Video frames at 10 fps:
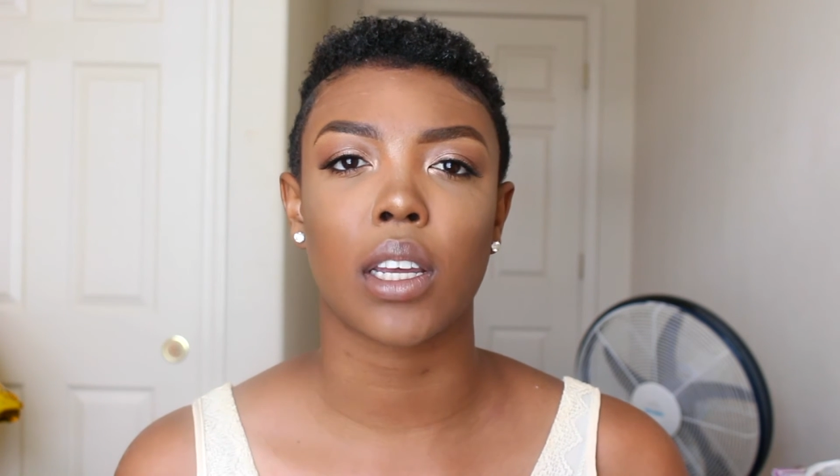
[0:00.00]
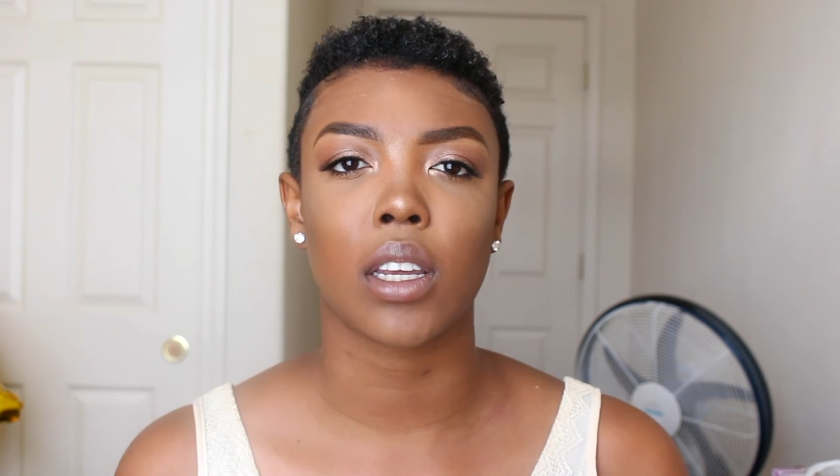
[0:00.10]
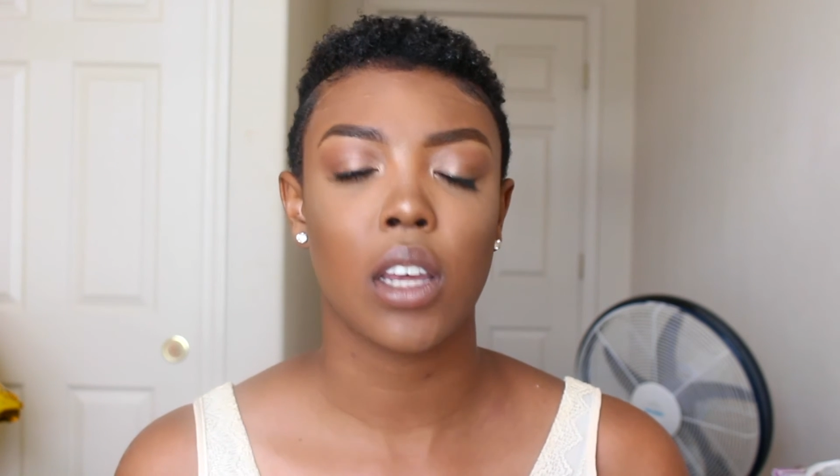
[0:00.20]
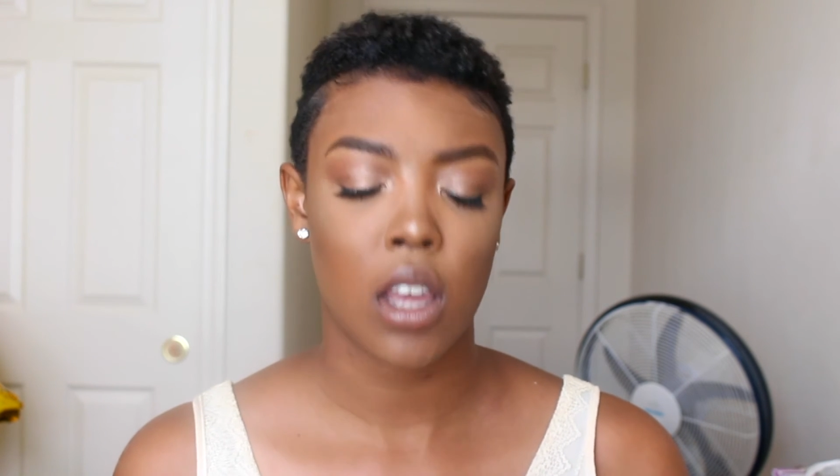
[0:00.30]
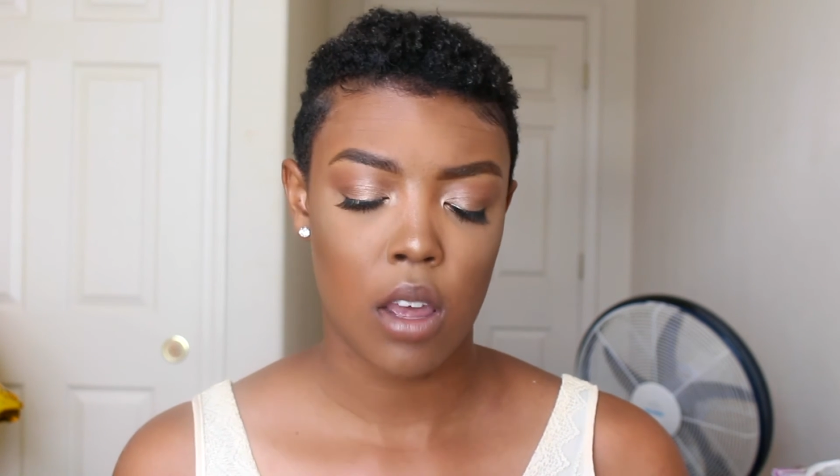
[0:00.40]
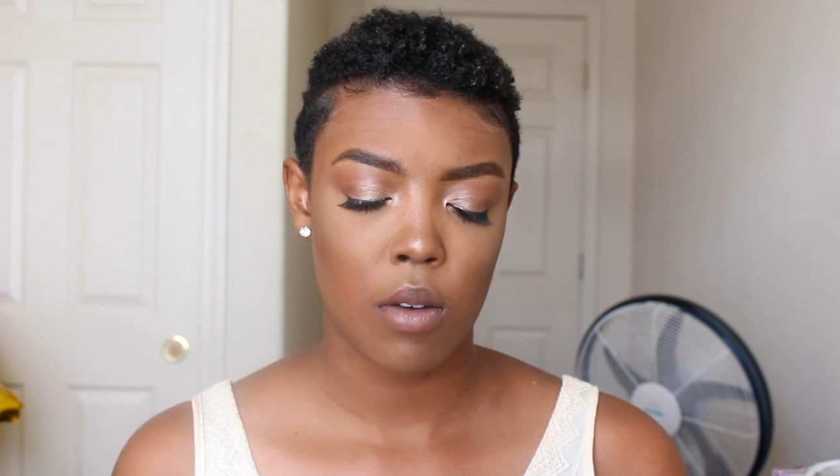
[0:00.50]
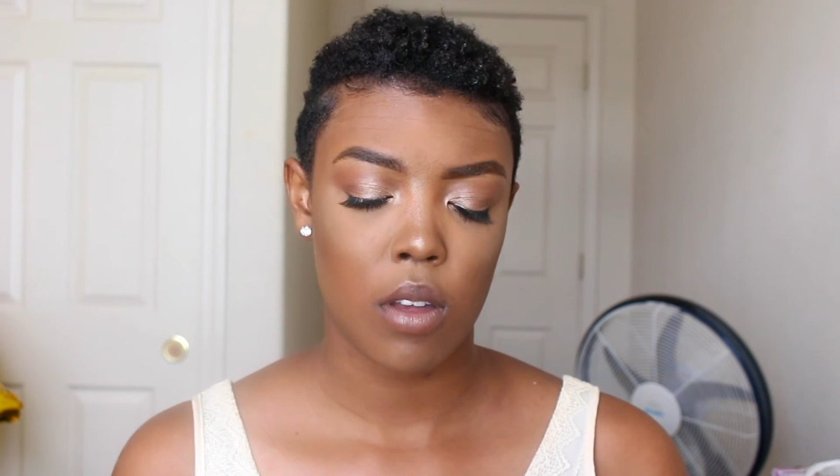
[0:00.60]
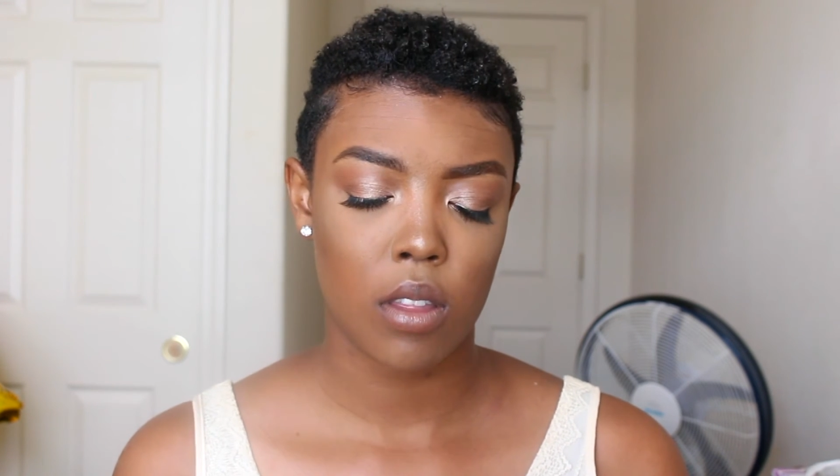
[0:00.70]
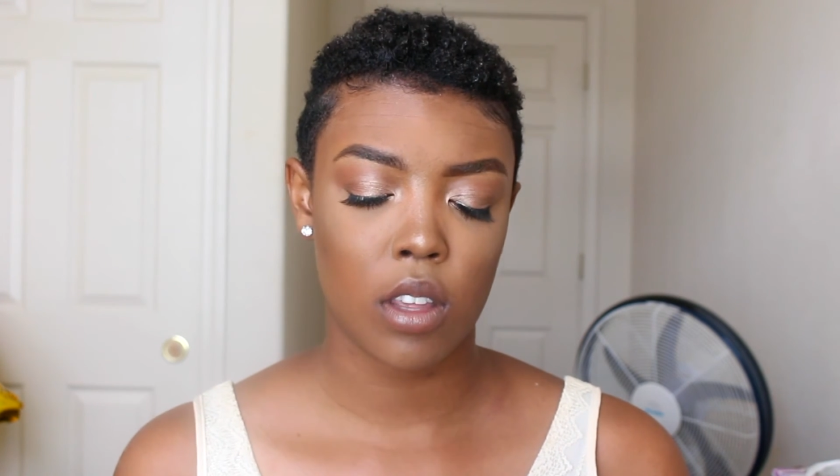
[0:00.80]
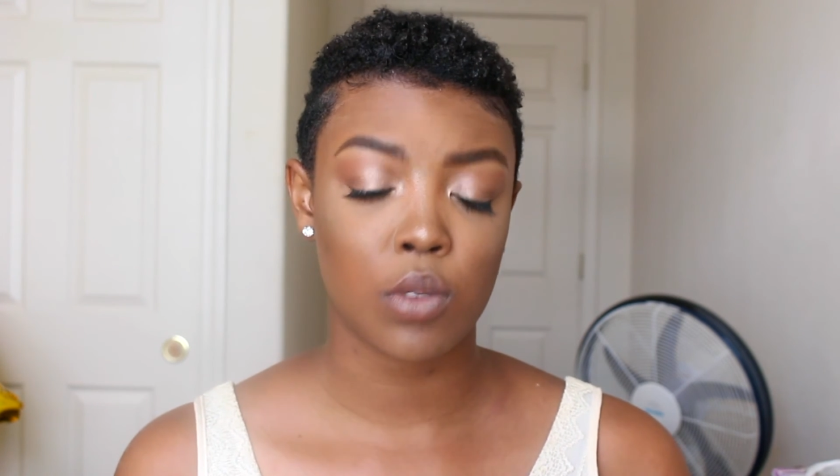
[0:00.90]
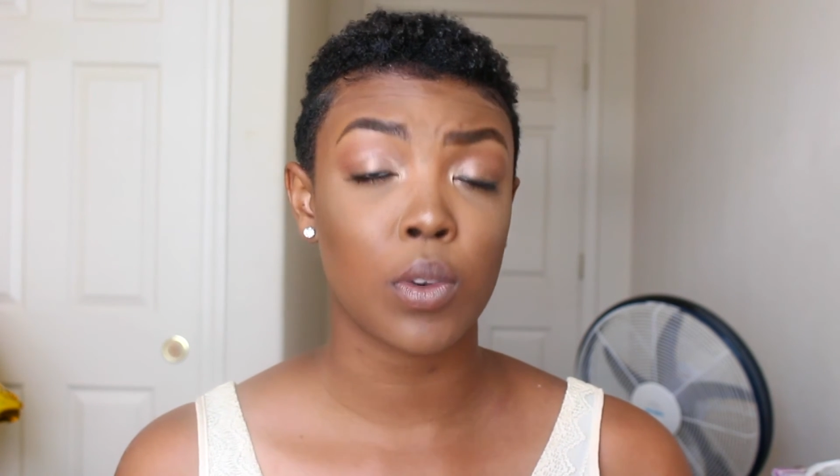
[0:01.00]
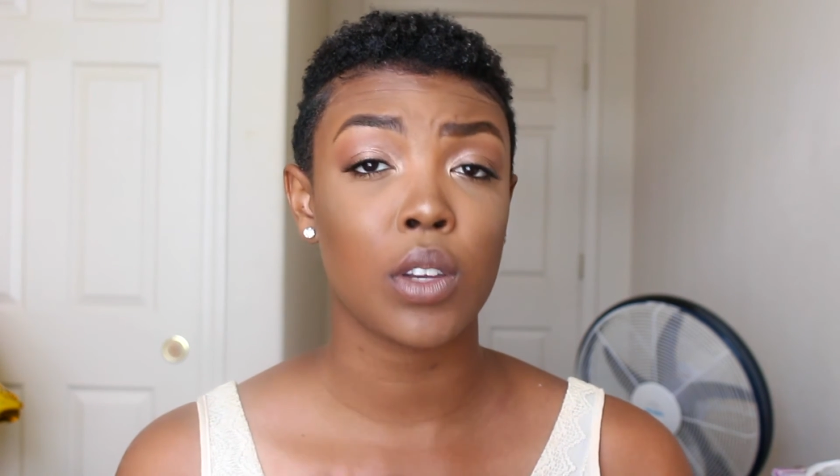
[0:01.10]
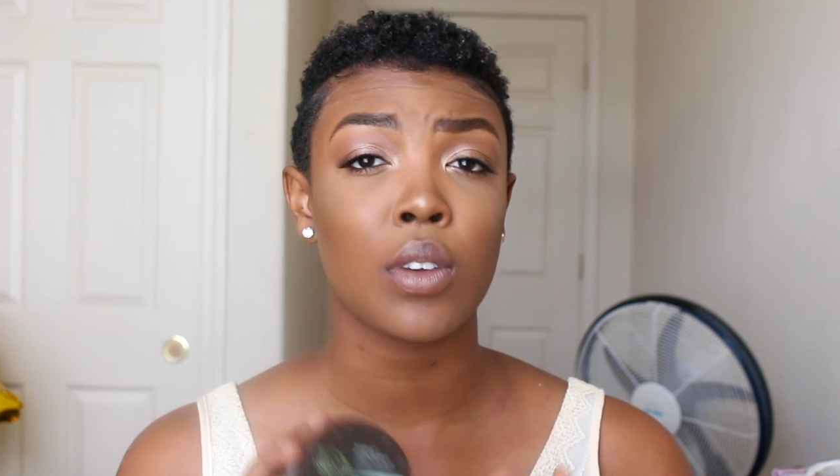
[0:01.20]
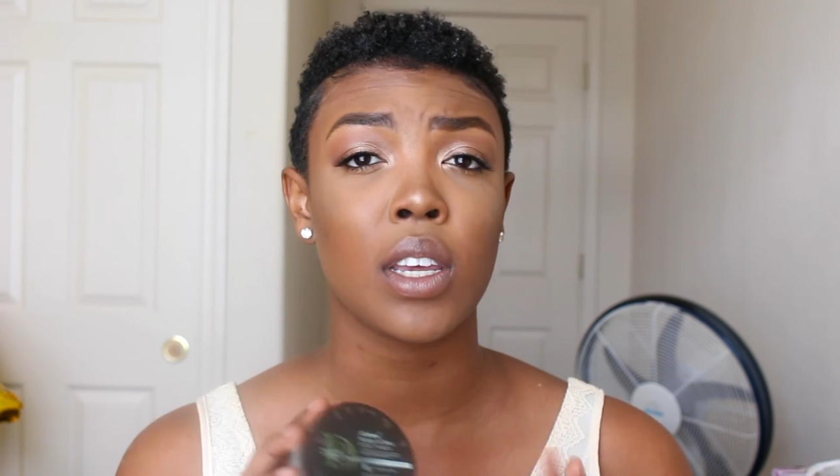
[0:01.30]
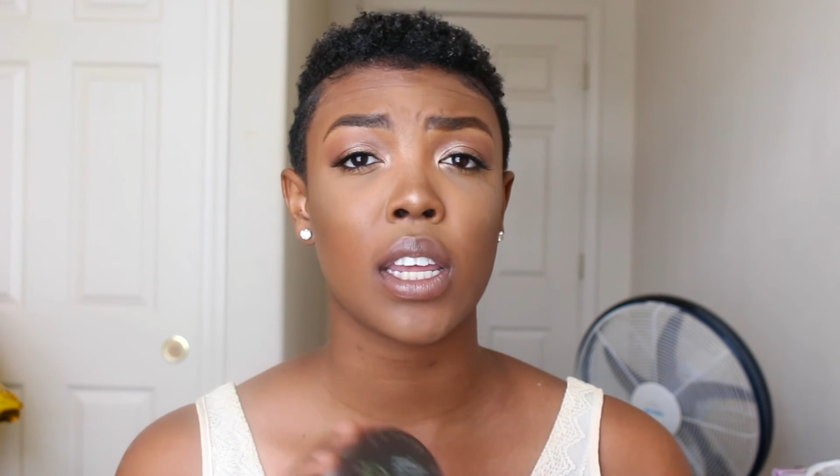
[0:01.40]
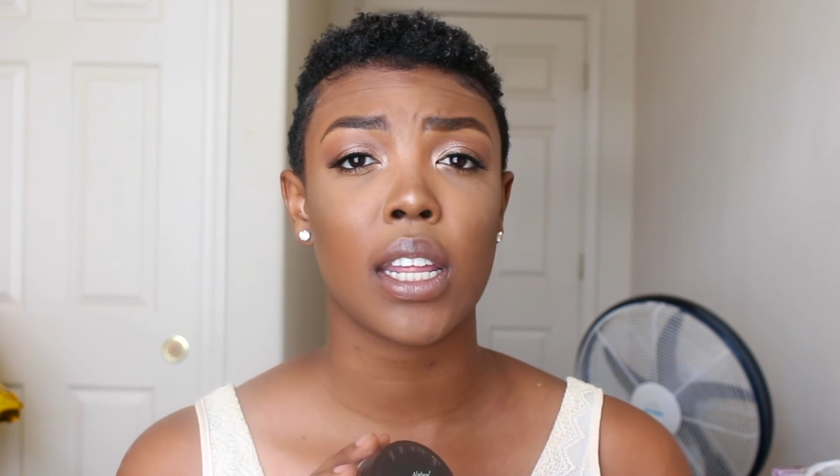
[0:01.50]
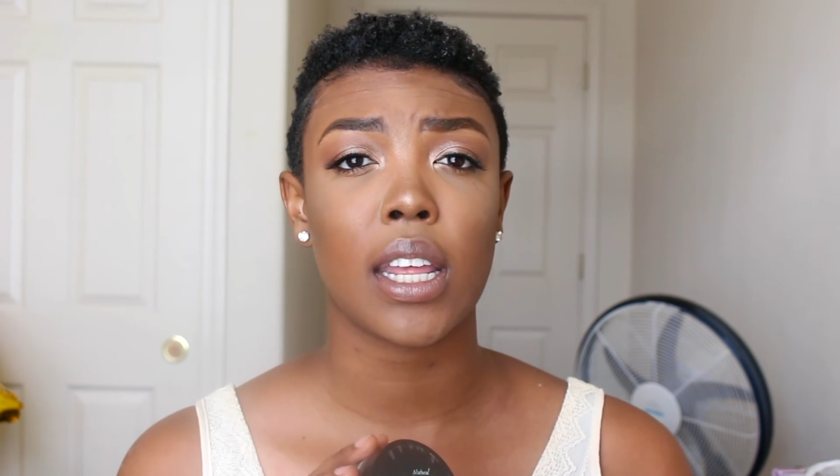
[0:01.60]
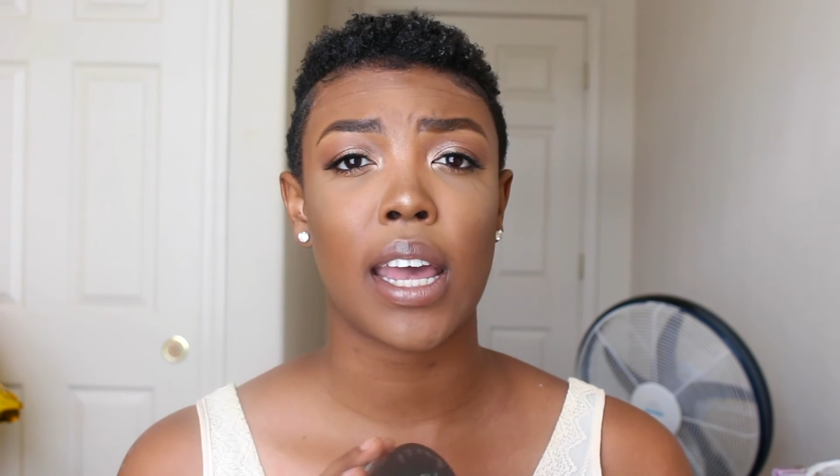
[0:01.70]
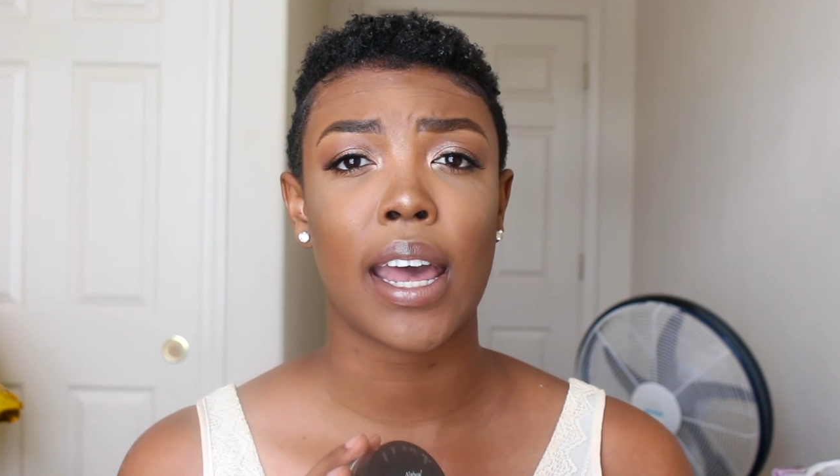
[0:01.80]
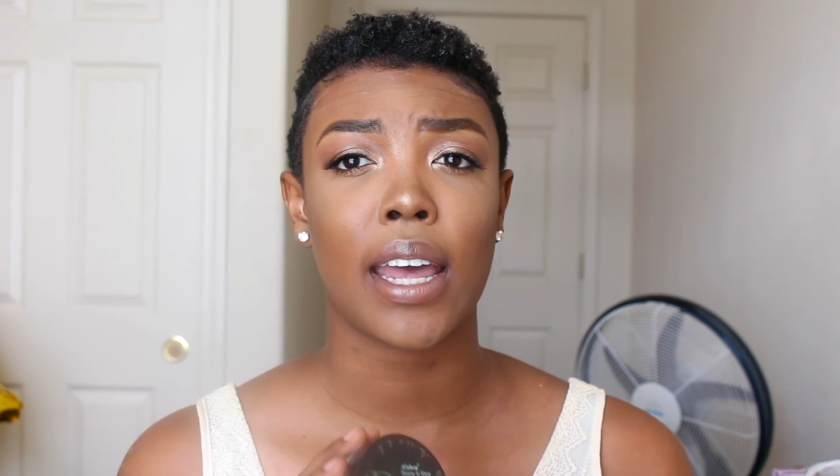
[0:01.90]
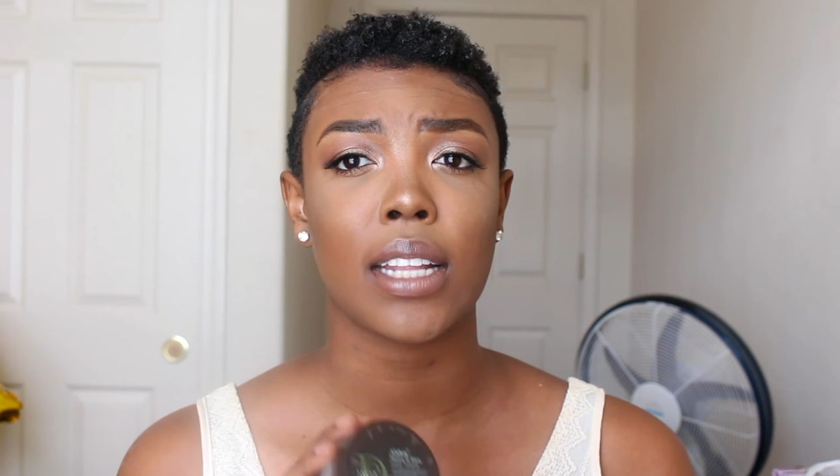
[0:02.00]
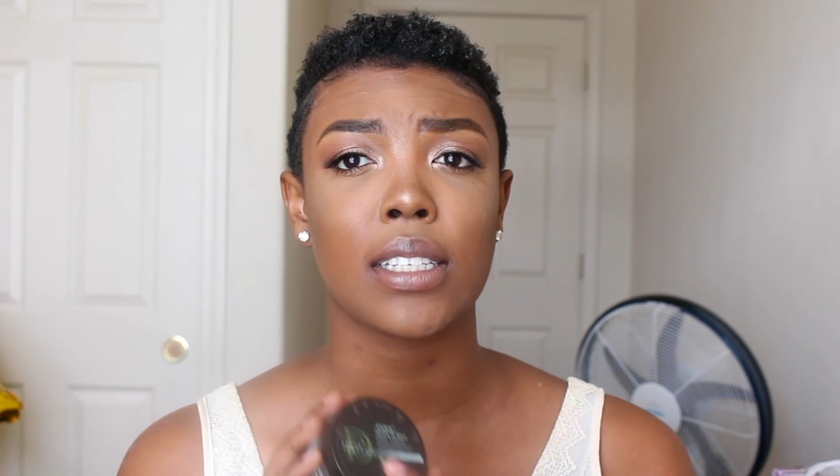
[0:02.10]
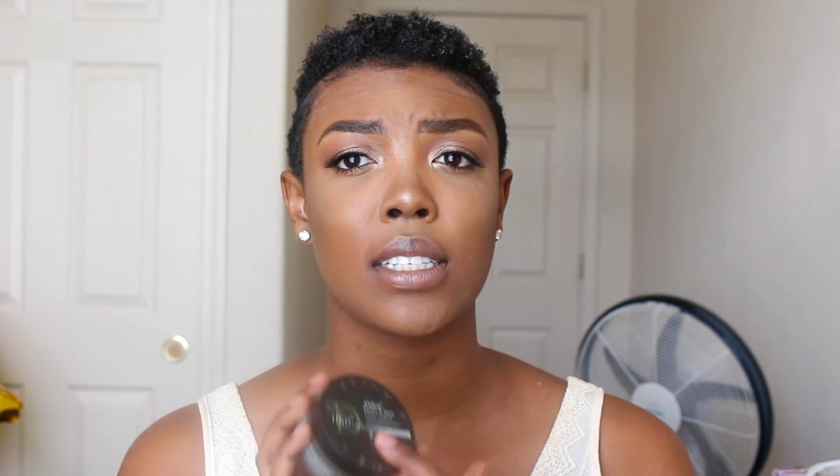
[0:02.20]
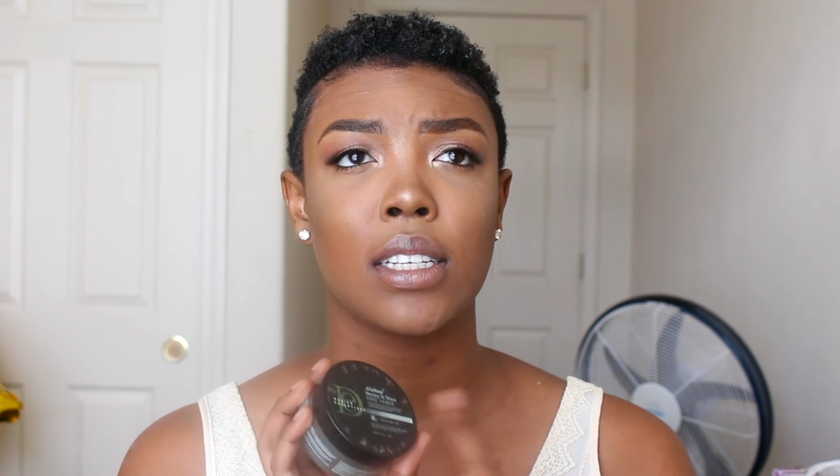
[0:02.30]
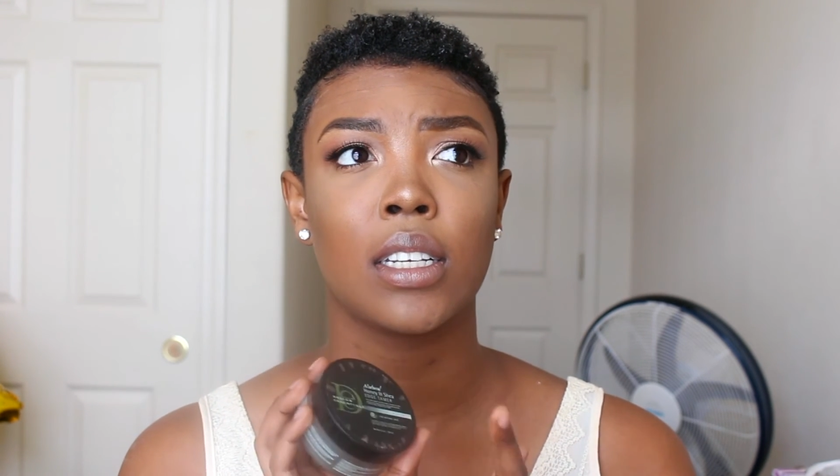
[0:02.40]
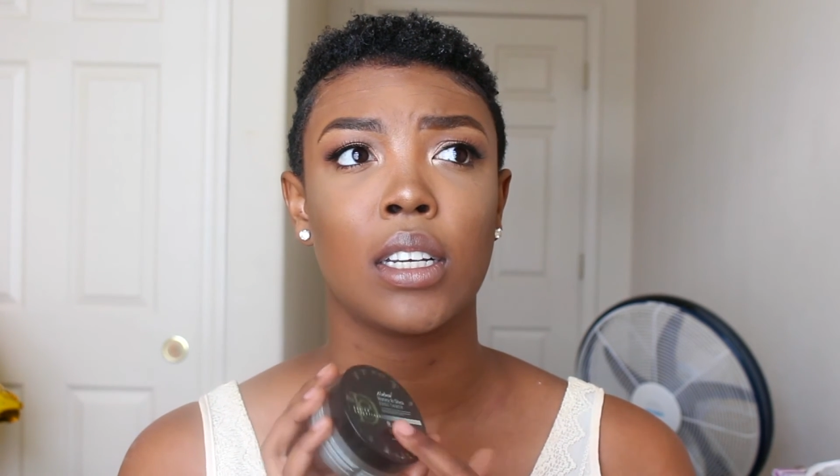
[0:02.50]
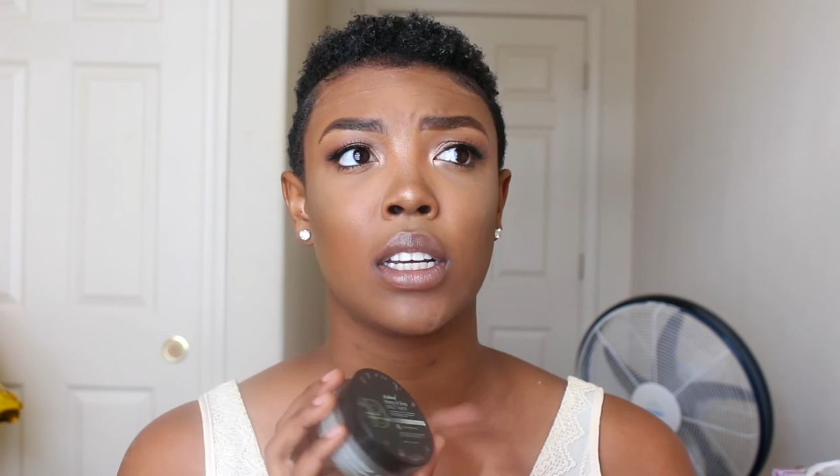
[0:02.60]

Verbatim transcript: Like this one you can get at